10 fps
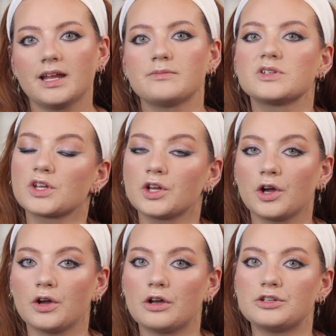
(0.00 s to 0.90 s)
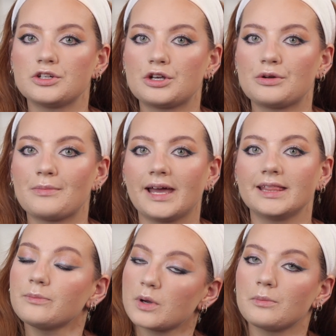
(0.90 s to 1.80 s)
I'm just gonna go do my
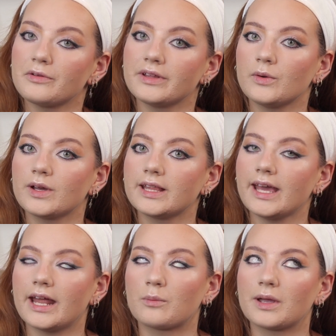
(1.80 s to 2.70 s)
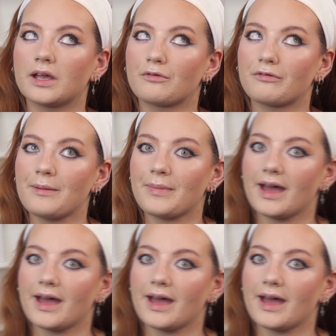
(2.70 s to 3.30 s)
lip combo really quickly and I'll be right back.